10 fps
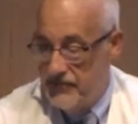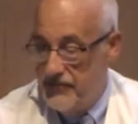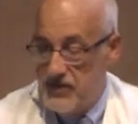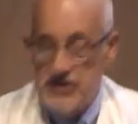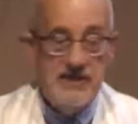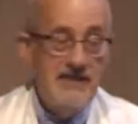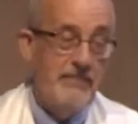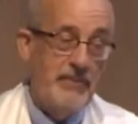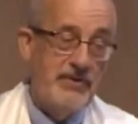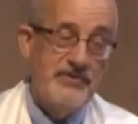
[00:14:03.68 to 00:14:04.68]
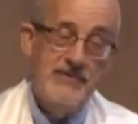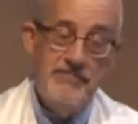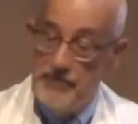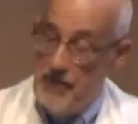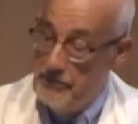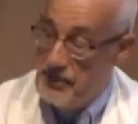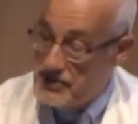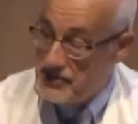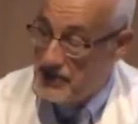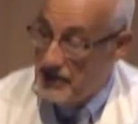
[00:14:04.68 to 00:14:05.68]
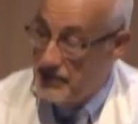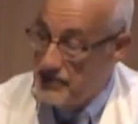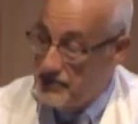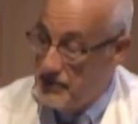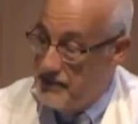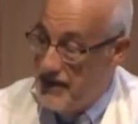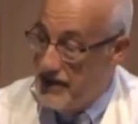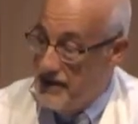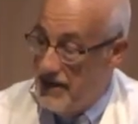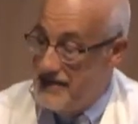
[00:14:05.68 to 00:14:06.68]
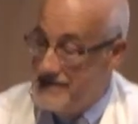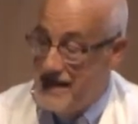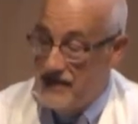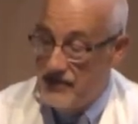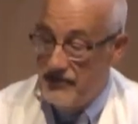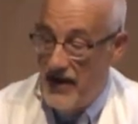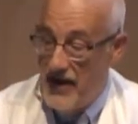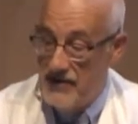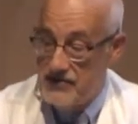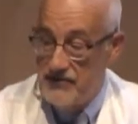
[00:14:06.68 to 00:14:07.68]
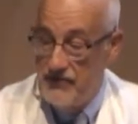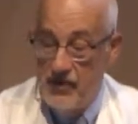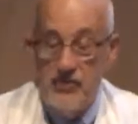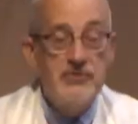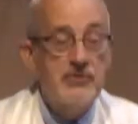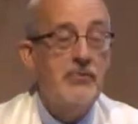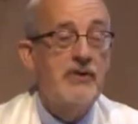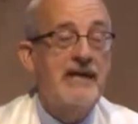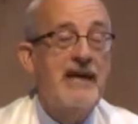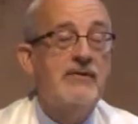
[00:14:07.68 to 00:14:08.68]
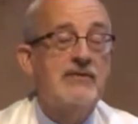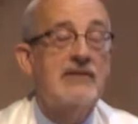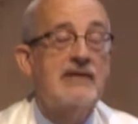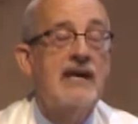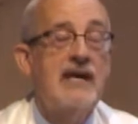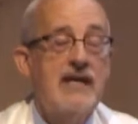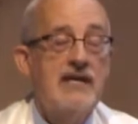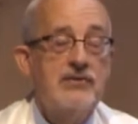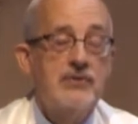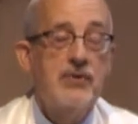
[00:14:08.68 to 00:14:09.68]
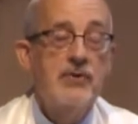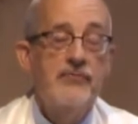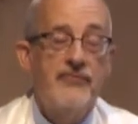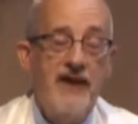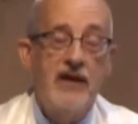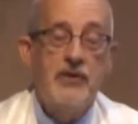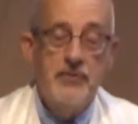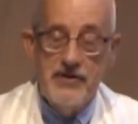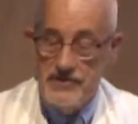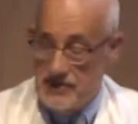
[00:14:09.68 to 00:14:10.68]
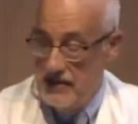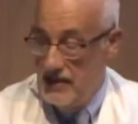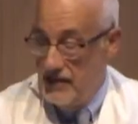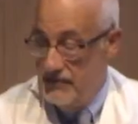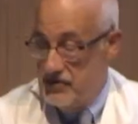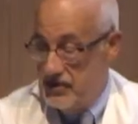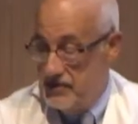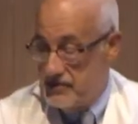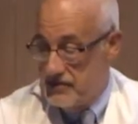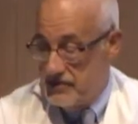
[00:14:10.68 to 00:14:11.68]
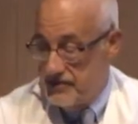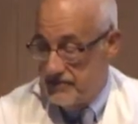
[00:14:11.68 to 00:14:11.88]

fish symbols and bumper stickers would become identifiers of those who were counted as true followers of Jesus.